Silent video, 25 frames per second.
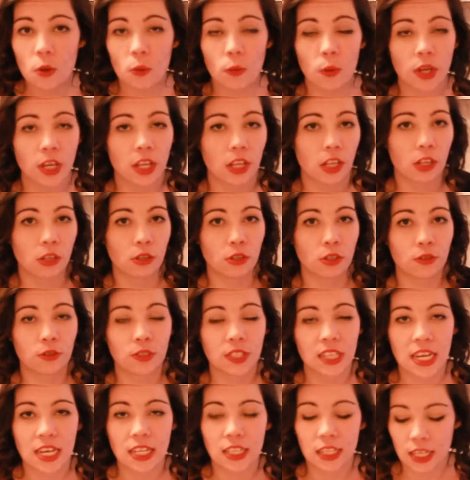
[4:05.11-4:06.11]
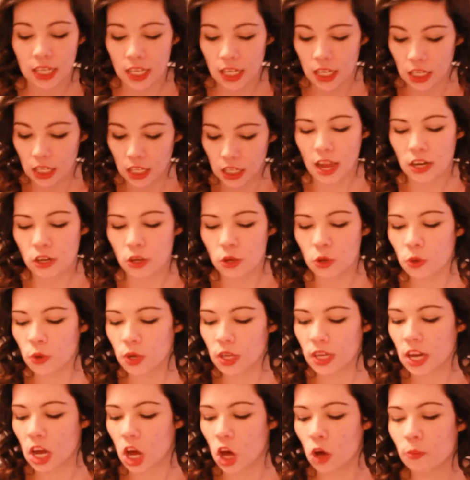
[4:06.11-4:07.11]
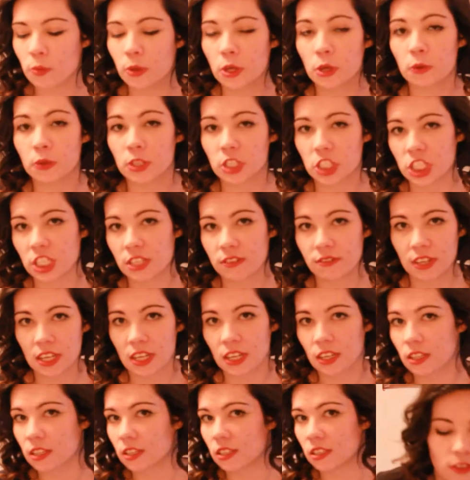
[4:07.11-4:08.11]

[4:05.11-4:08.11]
What can you do daily? And who can help you achieve it?